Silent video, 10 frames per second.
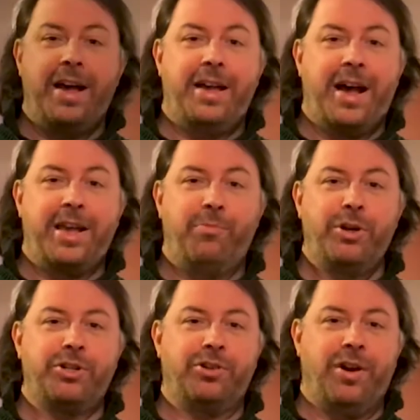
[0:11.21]
I am
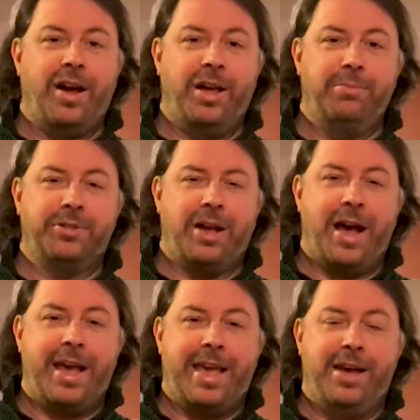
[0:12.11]
Richard Grimes. I
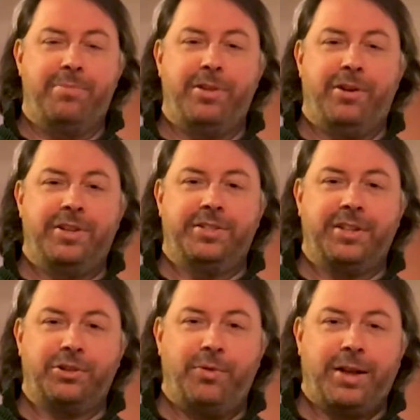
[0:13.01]
am the artistic
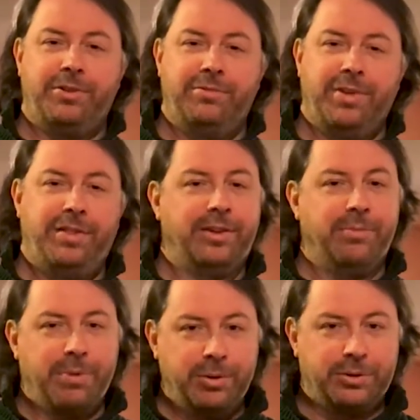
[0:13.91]
director and the
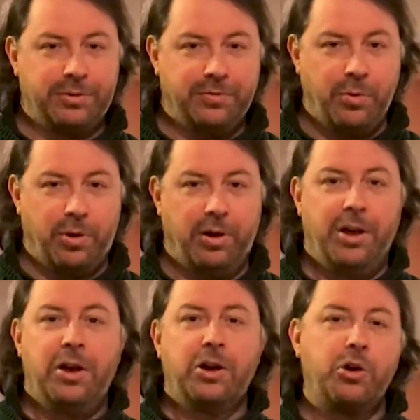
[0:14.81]
composer for
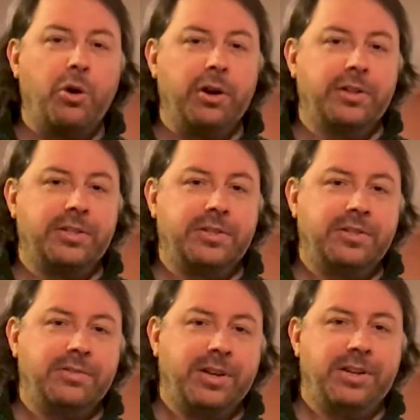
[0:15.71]
Chorus,
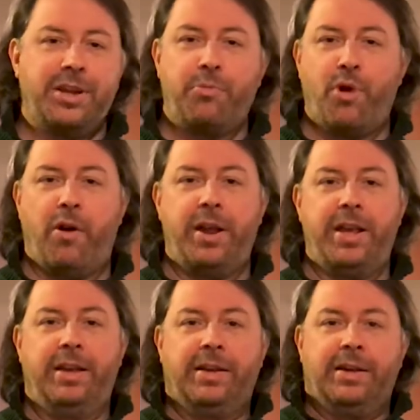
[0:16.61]
a
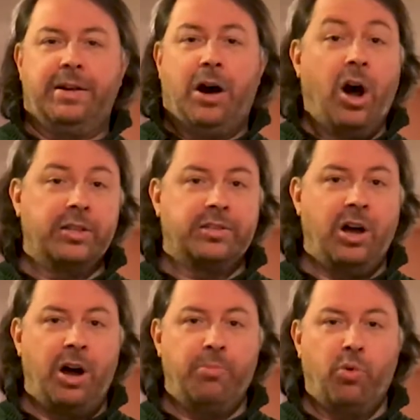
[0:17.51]
contemporary
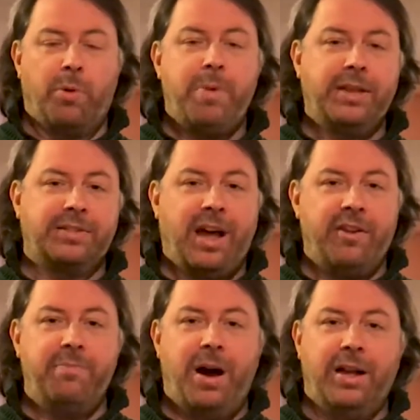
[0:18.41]
ensemble. We're based out
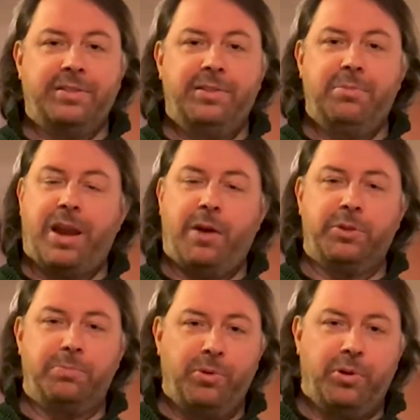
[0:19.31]
of Boston, but I was
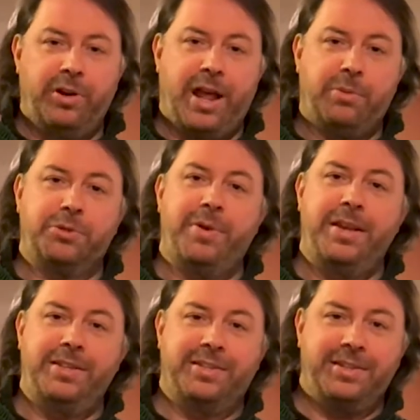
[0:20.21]
born and I was
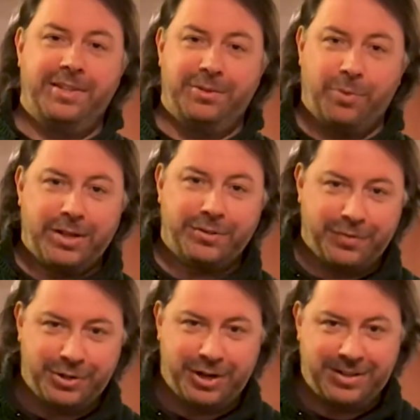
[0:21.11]
raised in West
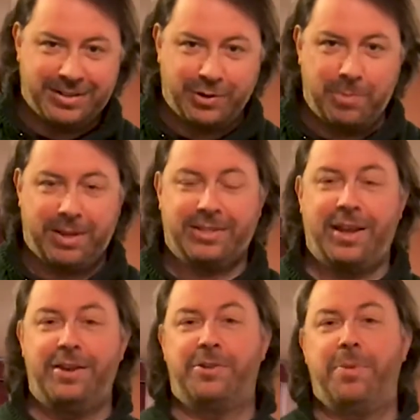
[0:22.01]
Virginia, so I'm
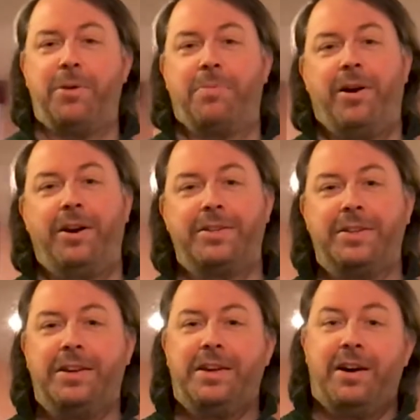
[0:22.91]
excited to be a part
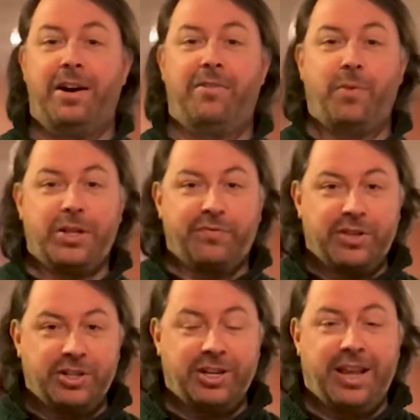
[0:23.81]
of West
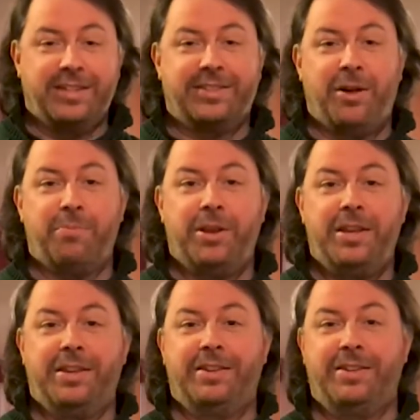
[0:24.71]
Virginia Dance Company
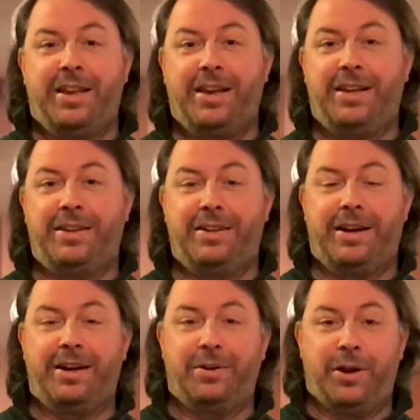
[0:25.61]

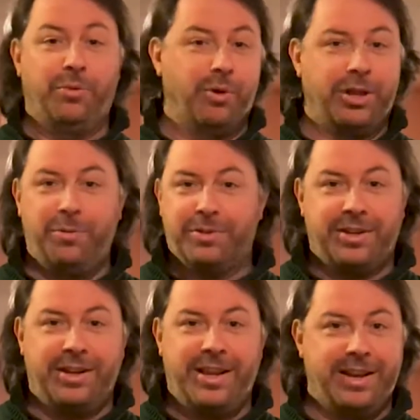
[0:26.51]
and working with
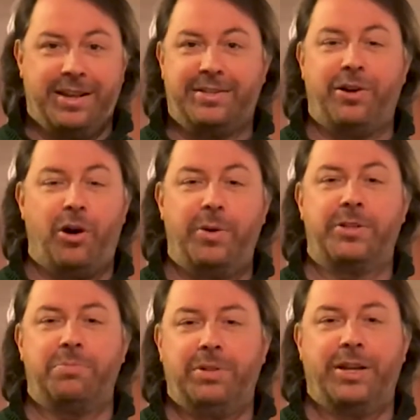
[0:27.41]
Tanita. It's always a
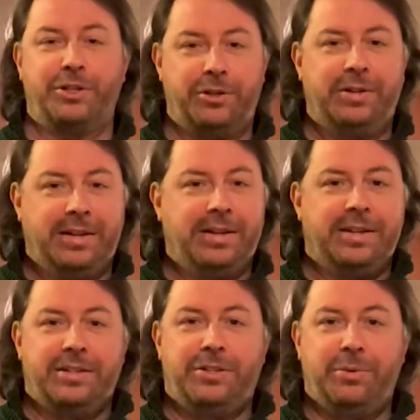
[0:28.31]
pleasure
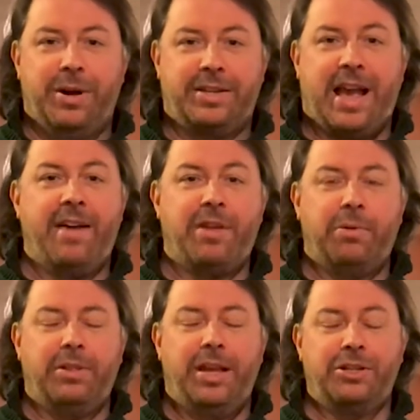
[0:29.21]
to have that
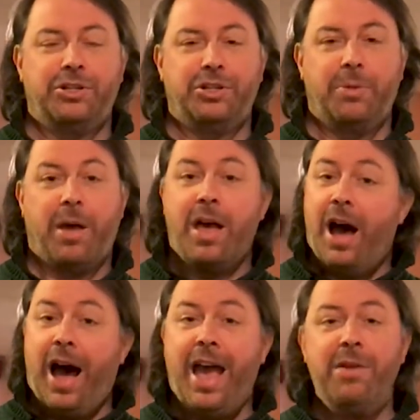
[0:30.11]
relationship.
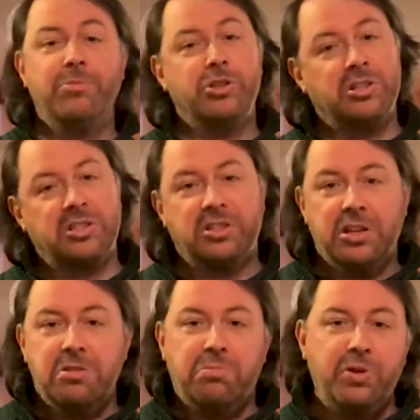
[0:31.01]
I am just
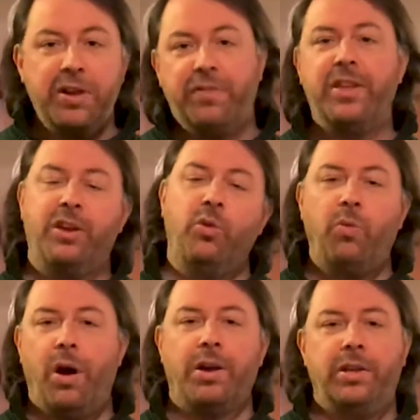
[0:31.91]
briefly going to
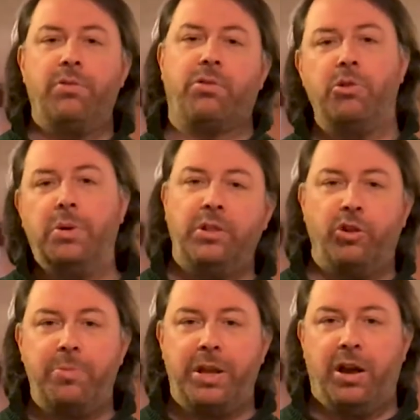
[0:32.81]
walk you through a little
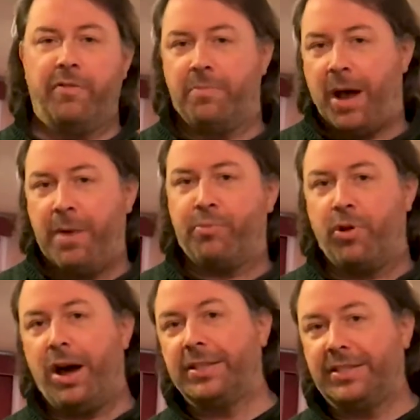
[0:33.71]
bit of my
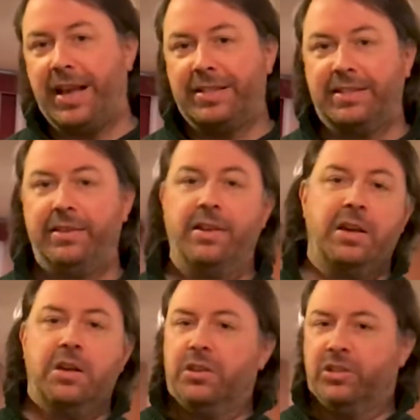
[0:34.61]
process and
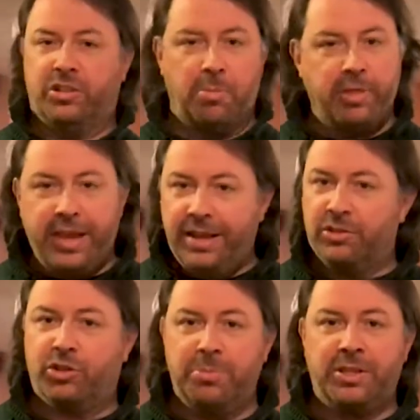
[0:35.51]
some of the
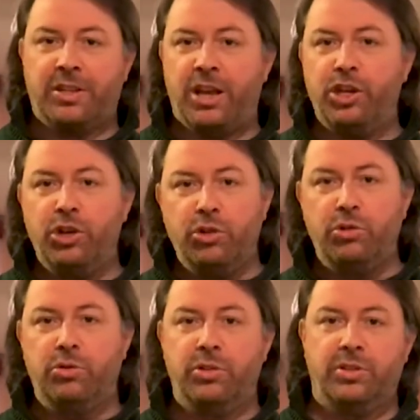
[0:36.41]
instruments I
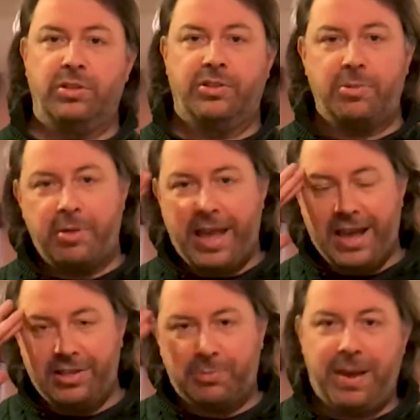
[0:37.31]
use and some of the
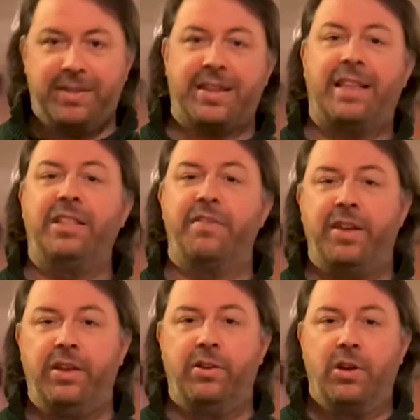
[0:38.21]
headspace I live
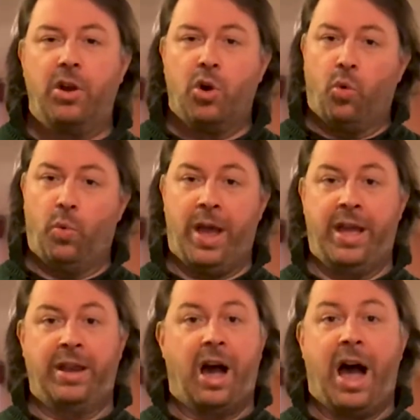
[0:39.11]
in
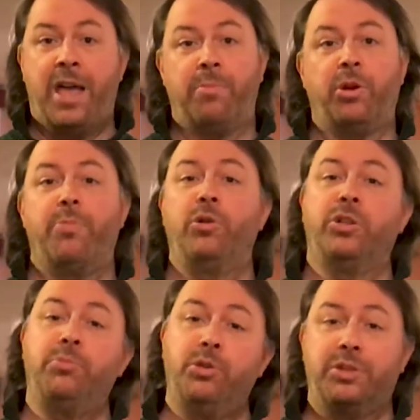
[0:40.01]
when I am composing
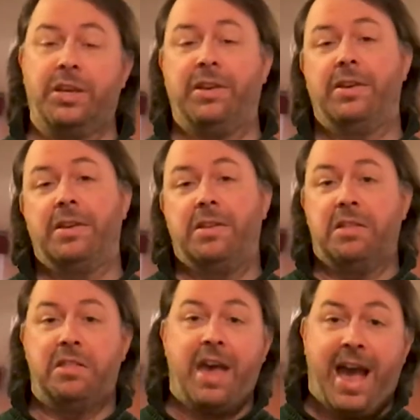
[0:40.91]
music
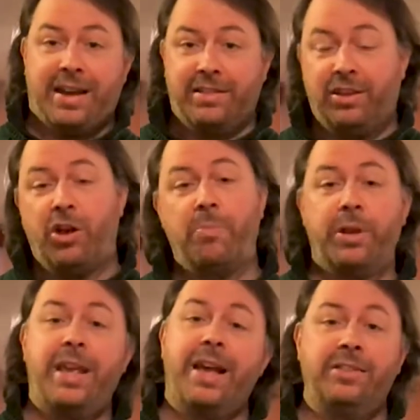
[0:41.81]
that the
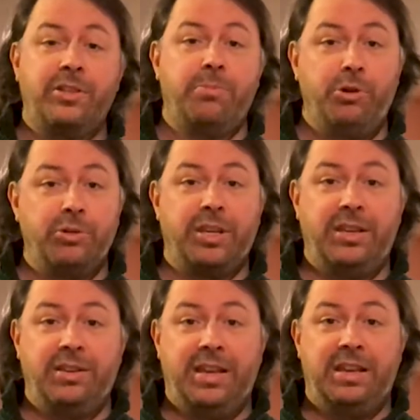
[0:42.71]
company ends up
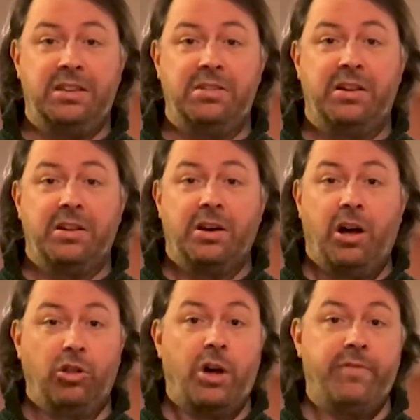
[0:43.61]
using in a
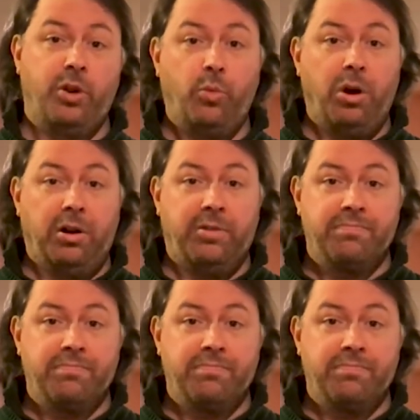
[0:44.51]
lot of their work.